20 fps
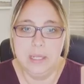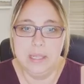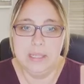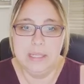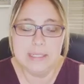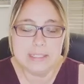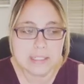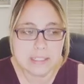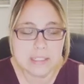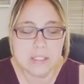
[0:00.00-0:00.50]

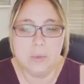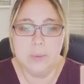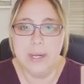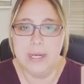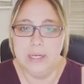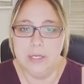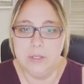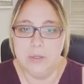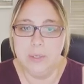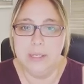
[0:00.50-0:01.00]
This is the
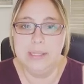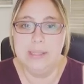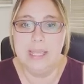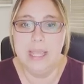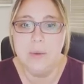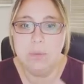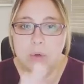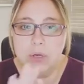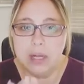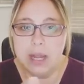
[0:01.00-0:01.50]
way to do it.
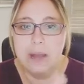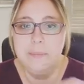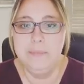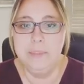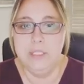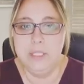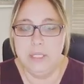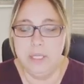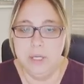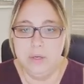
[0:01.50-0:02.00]
They will
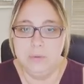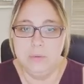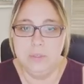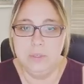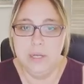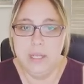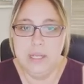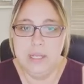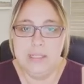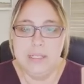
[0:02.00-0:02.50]
come to you.
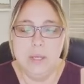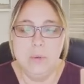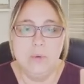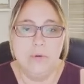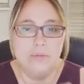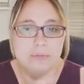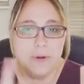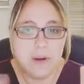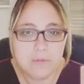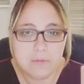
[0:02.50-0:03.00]
They
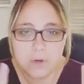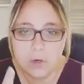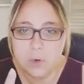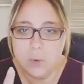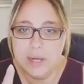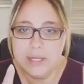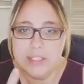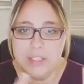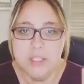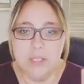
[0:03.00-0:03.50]
will friend
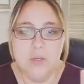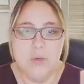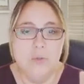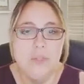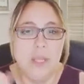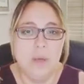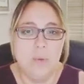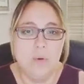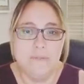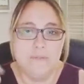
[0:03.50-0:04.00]
request you.
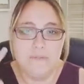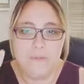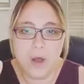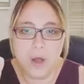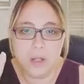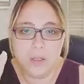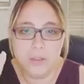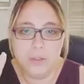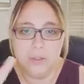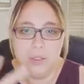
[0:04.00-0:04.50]
They will
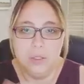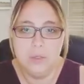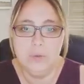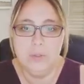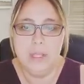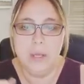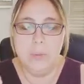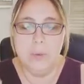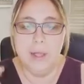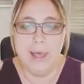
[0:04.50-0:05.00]
follow
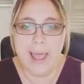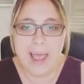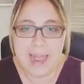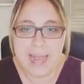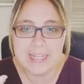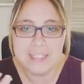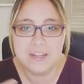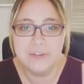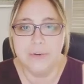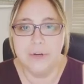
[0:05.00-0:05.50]
you. They will
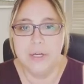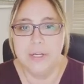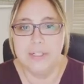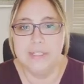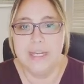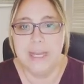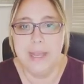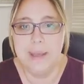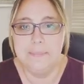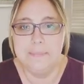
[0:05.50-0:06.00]
ask for your
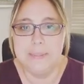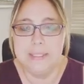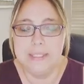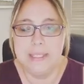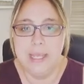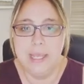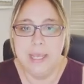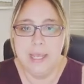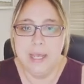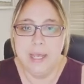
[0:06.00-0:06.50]
tips.